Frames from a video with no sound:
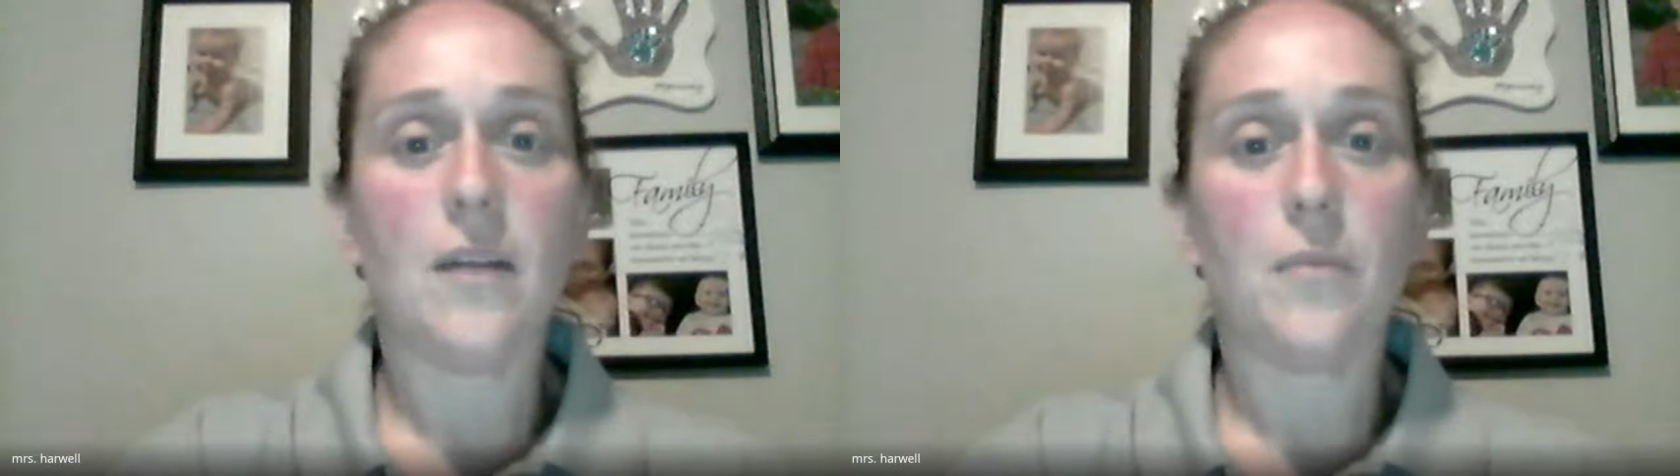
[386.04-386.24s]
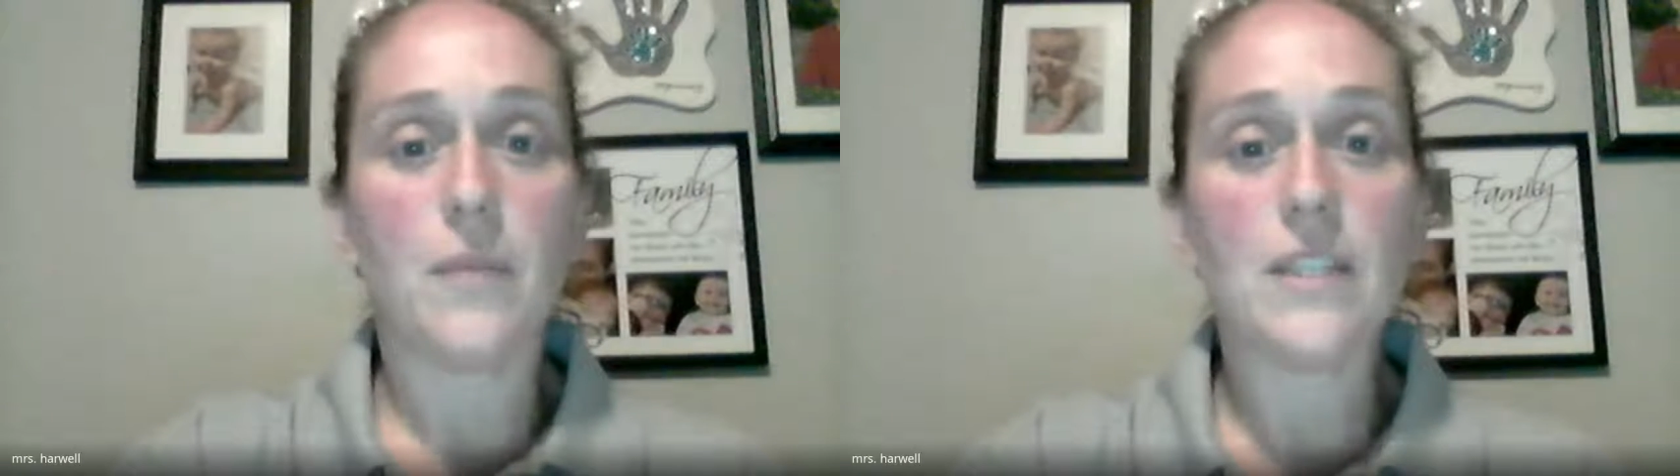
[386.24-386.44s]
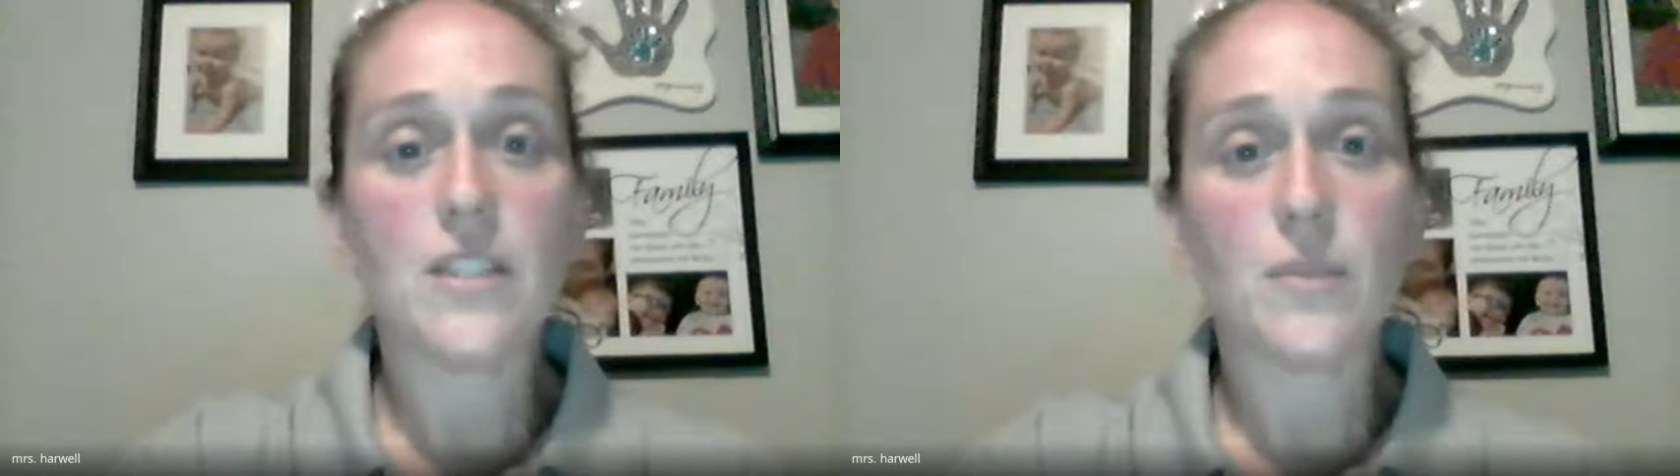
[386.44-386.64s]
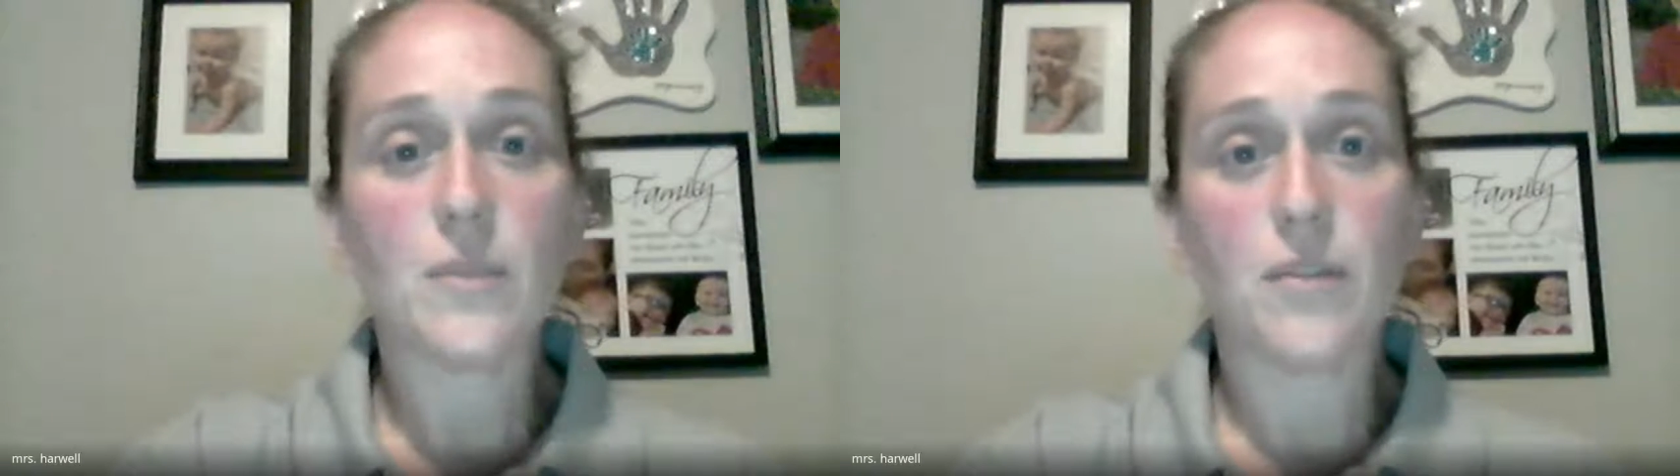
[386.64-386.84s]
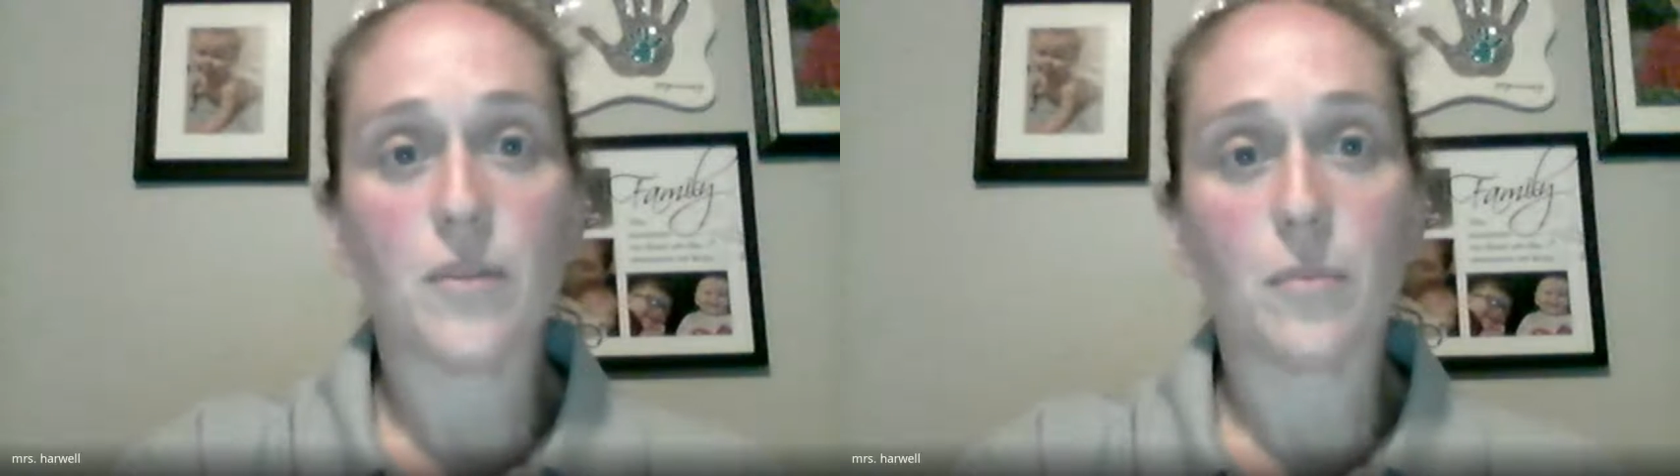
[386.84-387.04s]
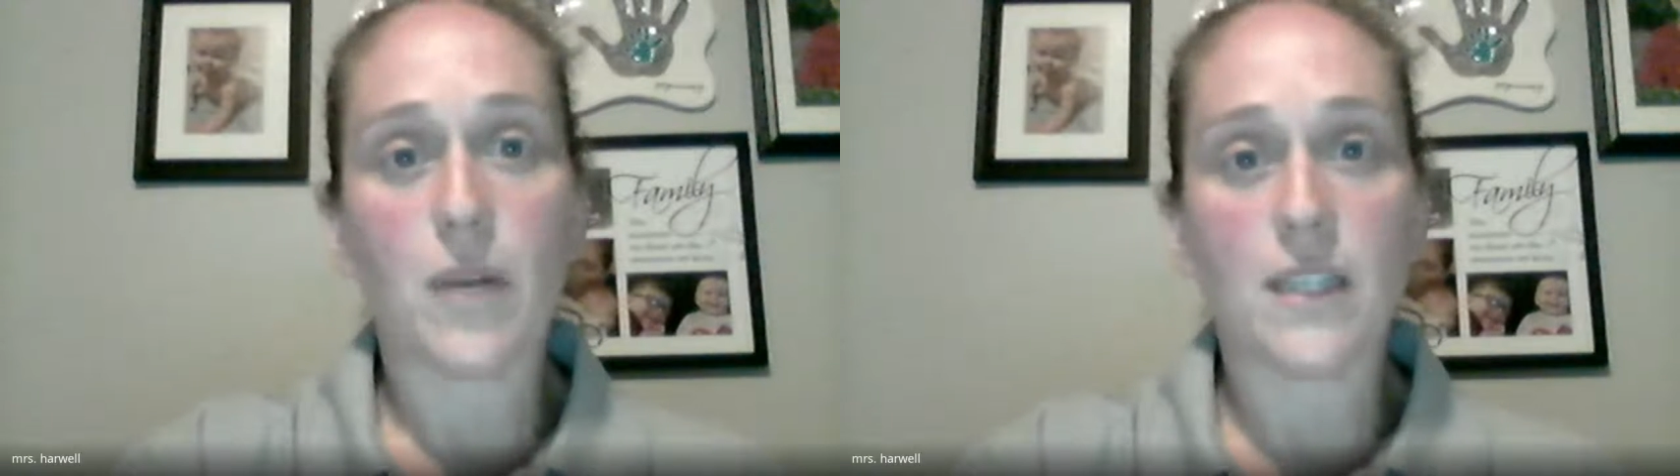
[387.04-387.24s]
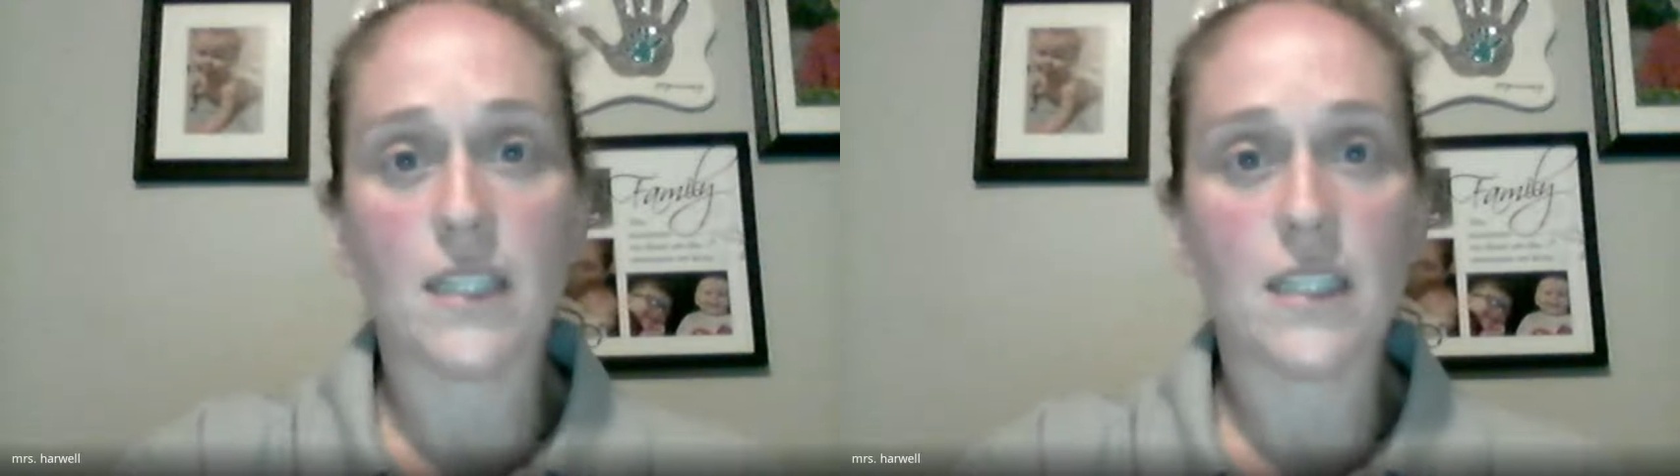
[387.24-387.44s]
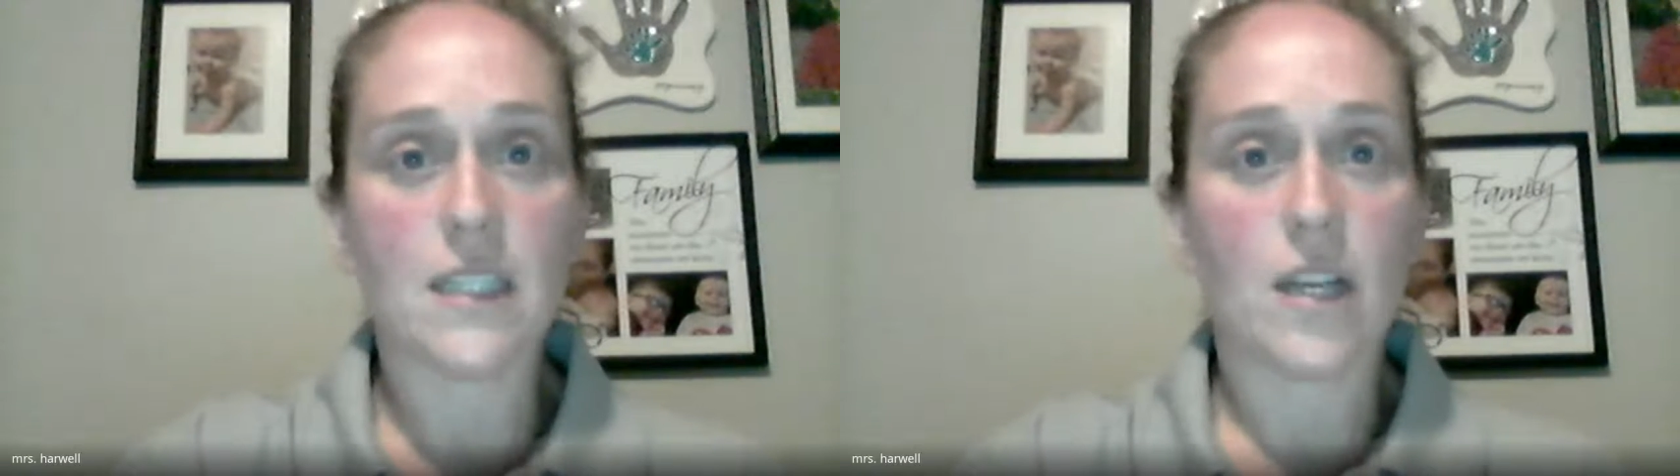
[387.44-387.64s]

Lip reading: we just went through the process that